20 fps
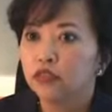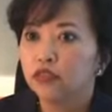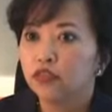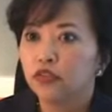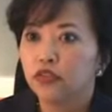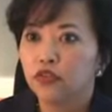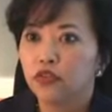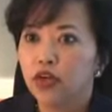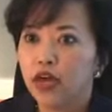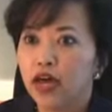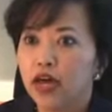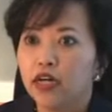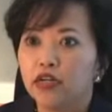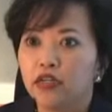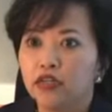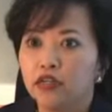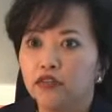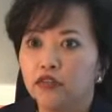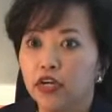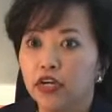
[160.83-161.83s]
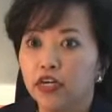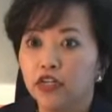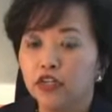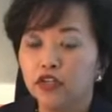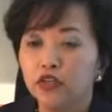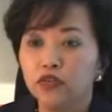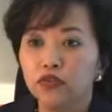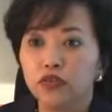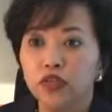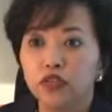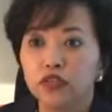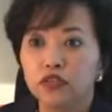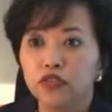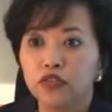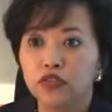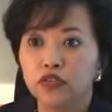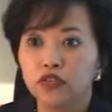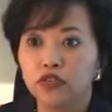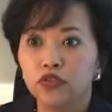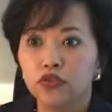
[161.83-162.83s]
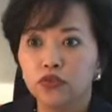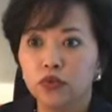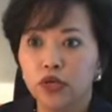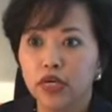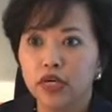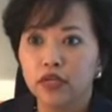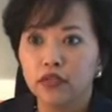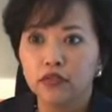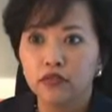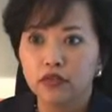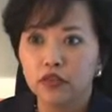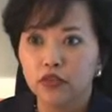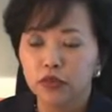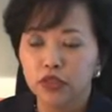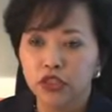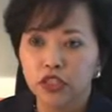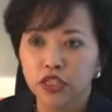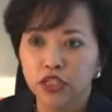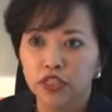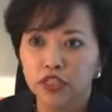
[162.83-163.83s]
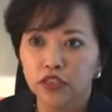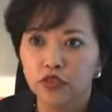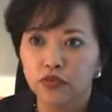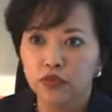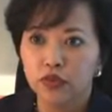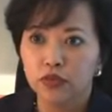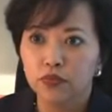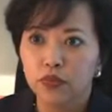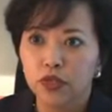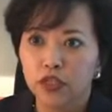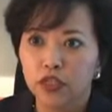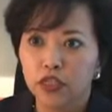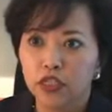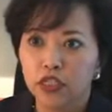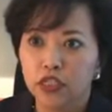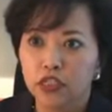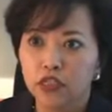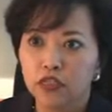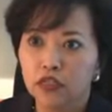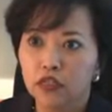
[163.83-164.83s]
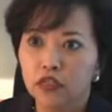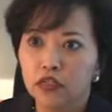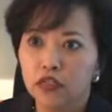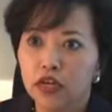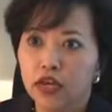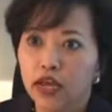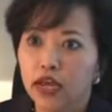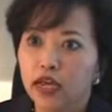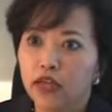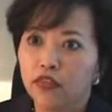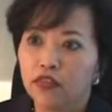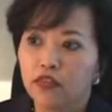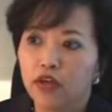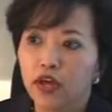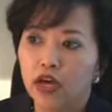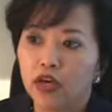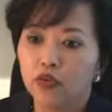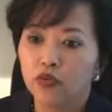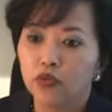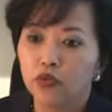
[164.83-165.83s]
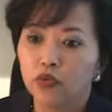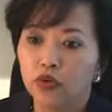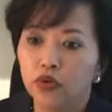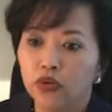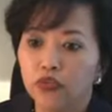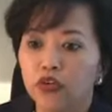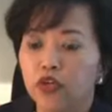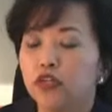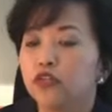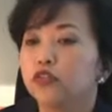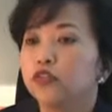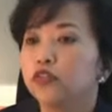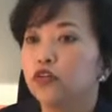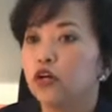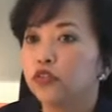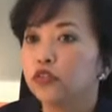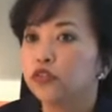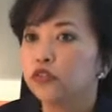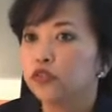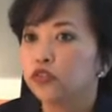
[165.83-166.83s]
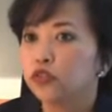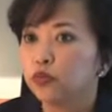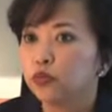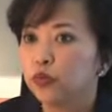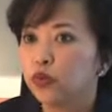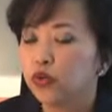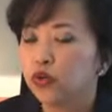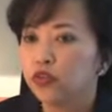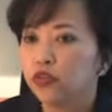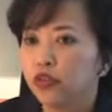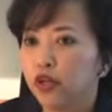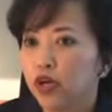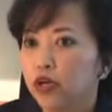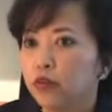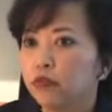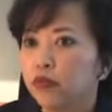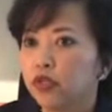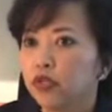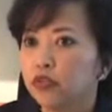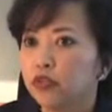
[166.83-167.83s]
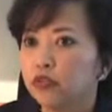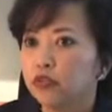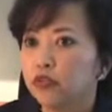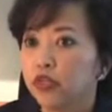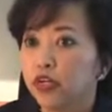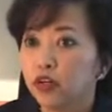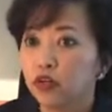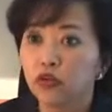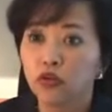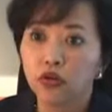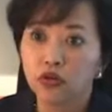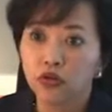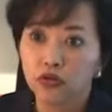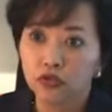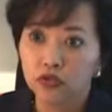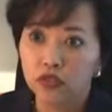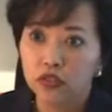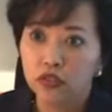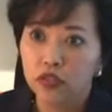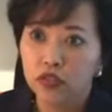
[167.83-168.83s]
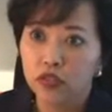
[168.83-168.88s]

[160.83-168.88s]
So that they knew that there's a two-way communication with marketing, and that we're there to also support them in their goals.